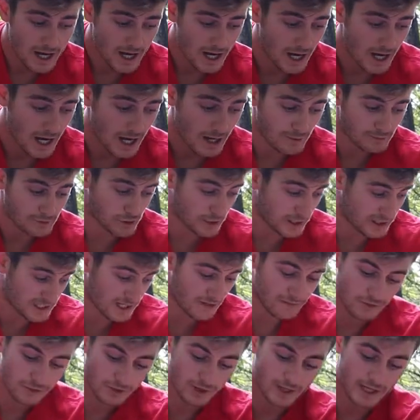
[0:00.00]
Um, so I
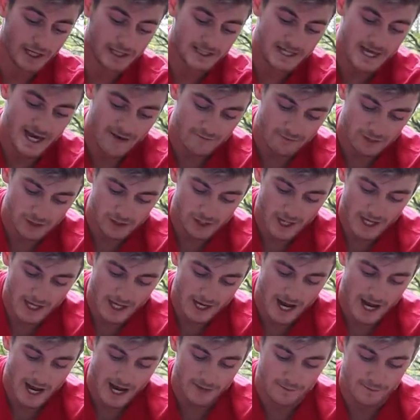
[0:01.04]
definitely like to have a light
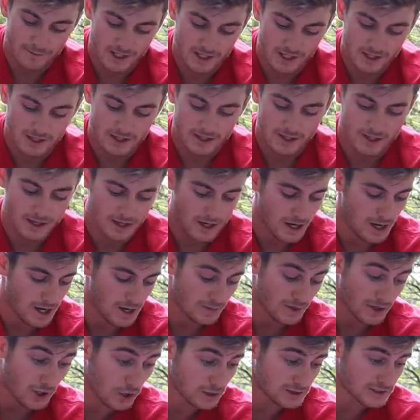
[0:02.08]
on me
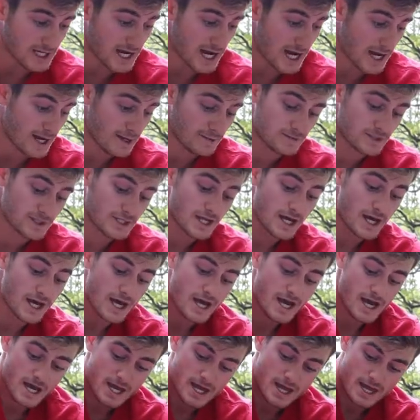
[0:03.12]
um, at all times.
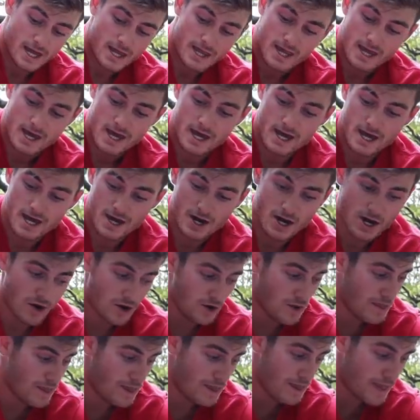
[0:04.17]
And then
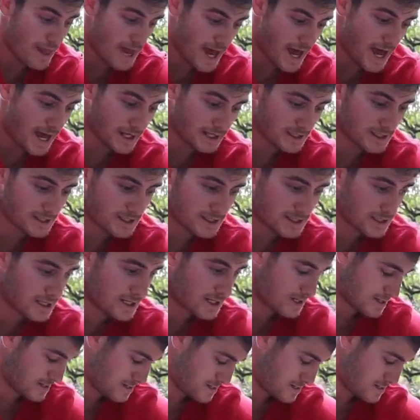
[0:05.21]
next,